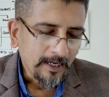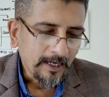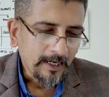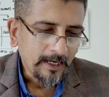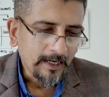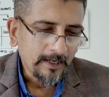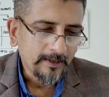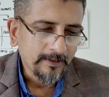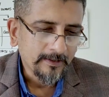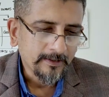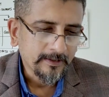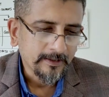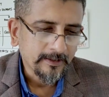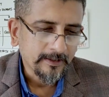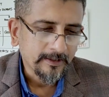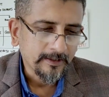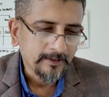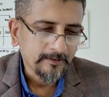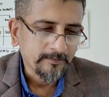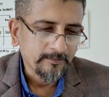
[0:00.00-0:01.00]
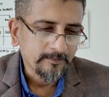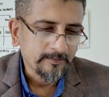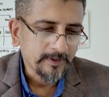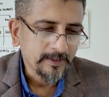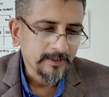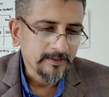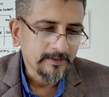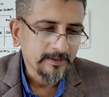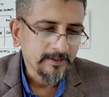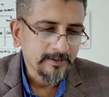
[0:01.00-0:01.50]
And
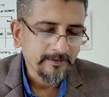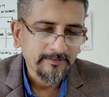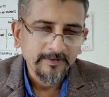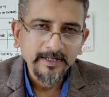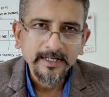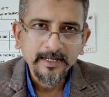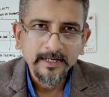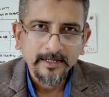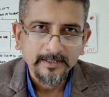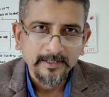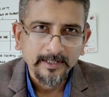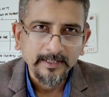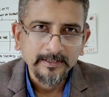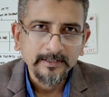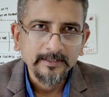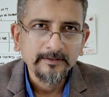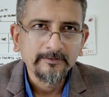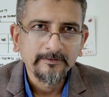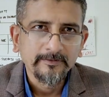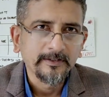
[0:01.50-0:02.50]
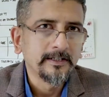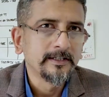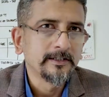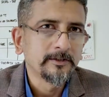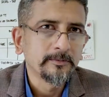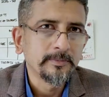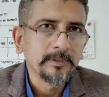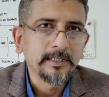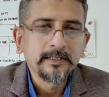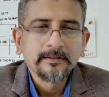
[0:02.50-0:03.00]
it's a very exciting field
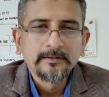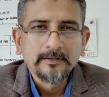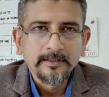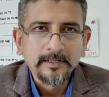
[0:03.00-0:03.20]
to be in.